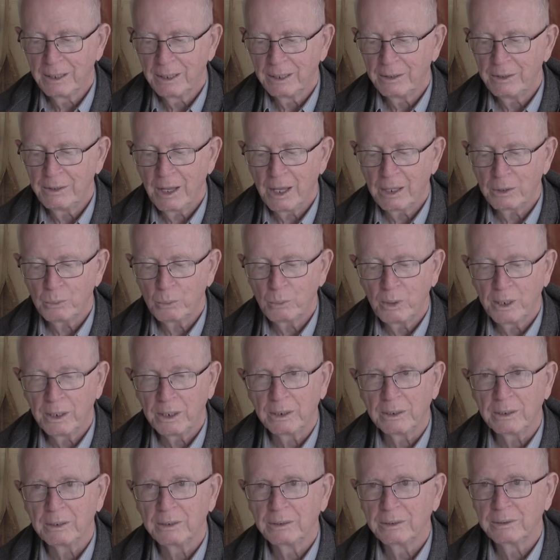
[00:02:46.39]
not
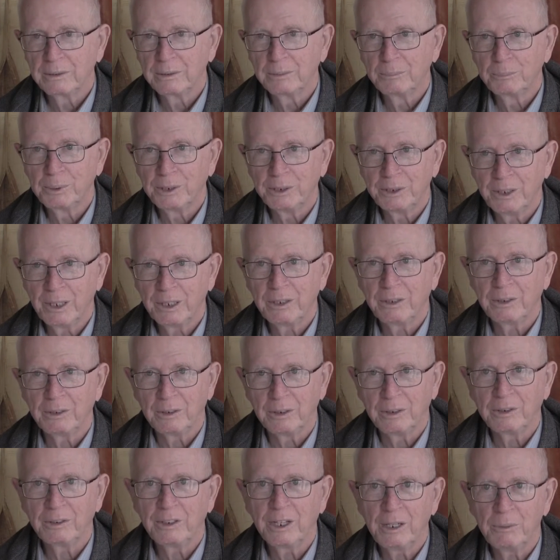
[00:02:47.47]
one
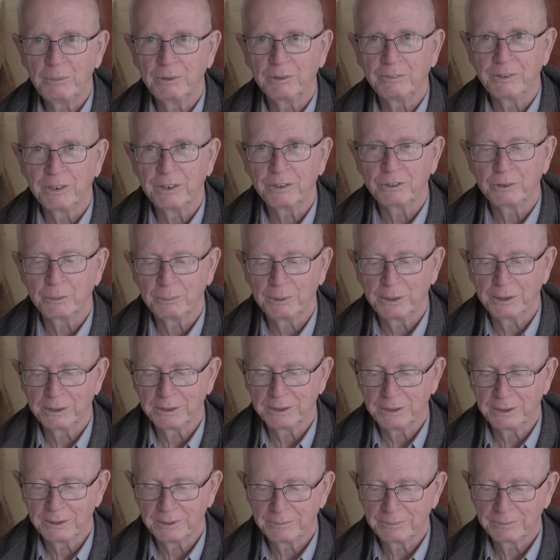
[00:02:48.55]
particular type of disability.